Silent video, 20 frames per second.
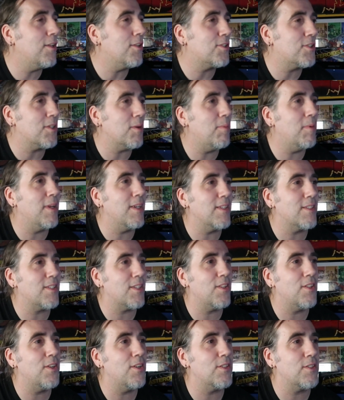Somebody that's
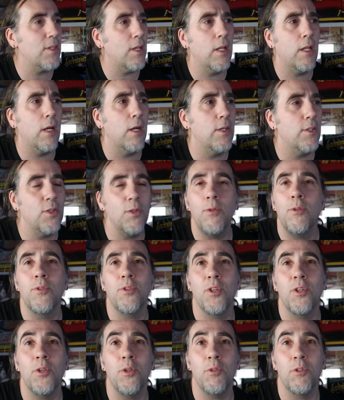in there said, "Oh, you
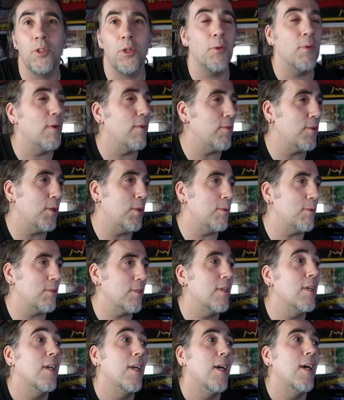used to do shoe reviews.
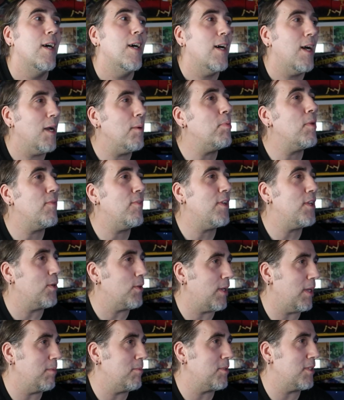I play
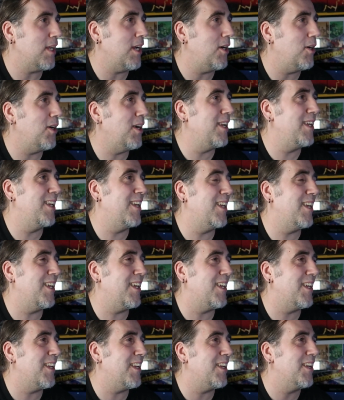video games now."
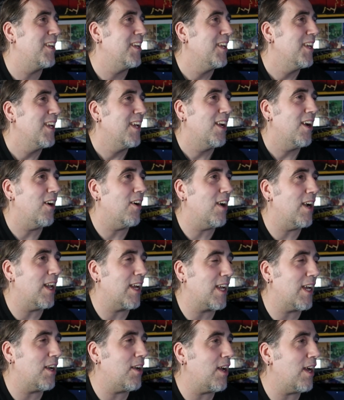All right,
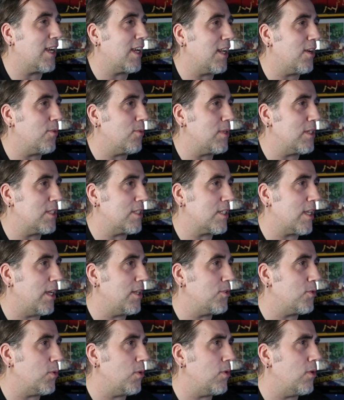I gotta, I gotta
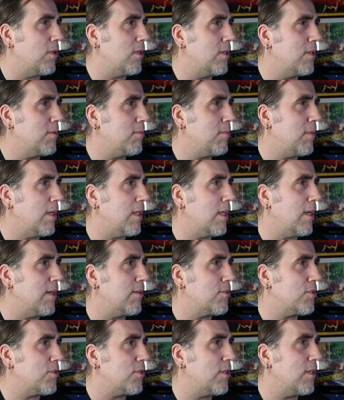reschedule my
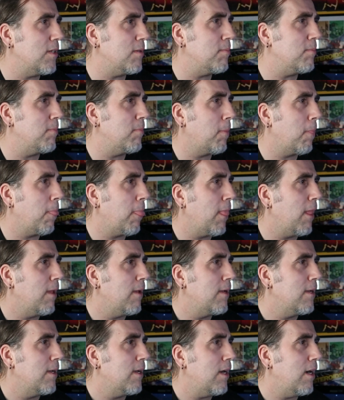live stream.
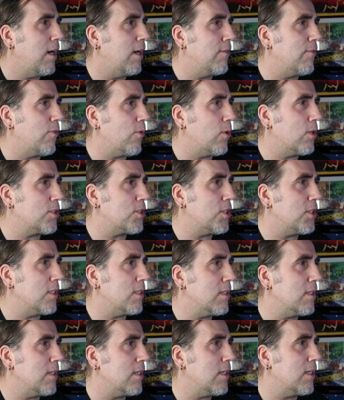
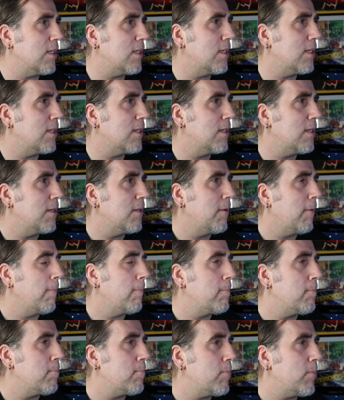Unfortunately,
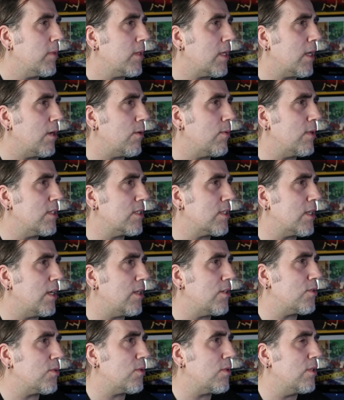gotta
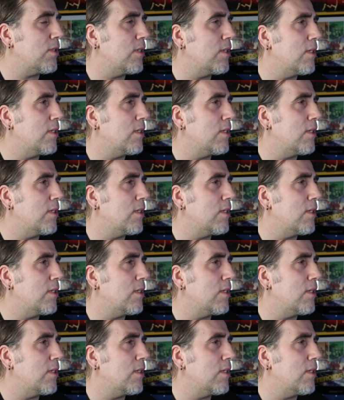reschedule.